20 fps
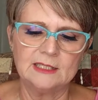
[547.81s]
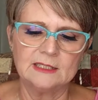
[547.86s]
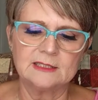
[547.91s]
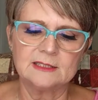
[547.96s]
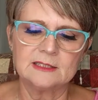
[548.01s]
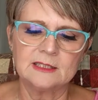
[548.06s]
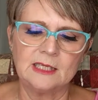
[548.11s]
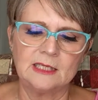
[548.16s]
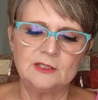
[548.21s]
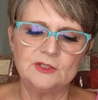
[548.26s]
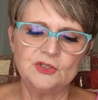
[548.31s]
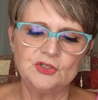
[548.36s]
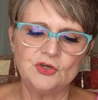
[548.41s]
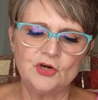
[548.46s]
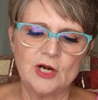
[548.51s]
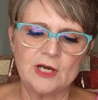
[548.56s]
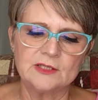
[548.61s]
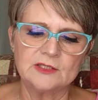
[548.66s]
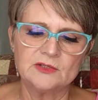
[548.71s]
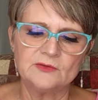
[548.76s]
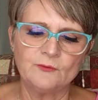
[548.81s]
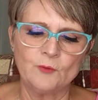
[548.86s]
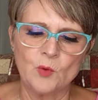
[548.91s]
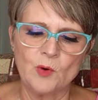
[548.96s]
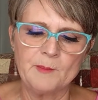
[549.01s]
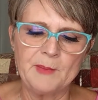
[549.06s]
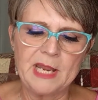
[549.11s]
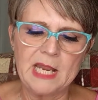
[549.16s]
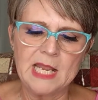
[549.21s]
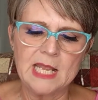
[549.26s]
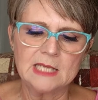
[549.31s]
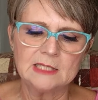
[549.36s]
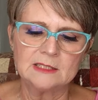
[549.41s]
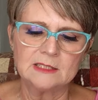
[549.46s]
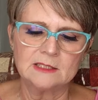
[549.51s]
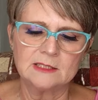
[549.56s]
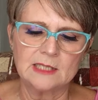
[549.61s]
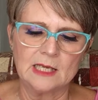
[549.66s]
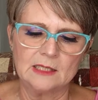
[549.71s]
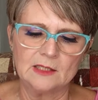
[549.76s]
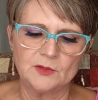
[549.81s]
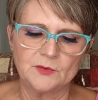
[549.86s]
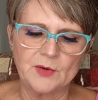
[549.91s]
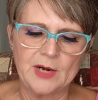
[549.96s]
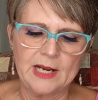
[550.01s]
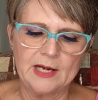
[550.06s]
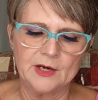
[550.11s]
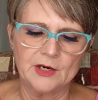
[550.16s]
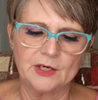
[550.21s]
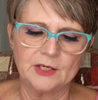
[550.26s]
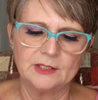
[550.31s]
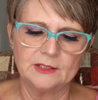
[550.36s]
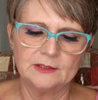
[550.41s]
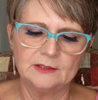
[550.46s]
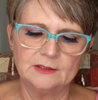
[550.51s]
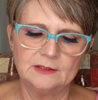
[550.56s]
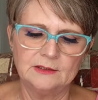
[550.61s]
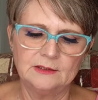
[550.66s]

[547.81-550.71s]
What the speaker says: It's skin transforming accelerator.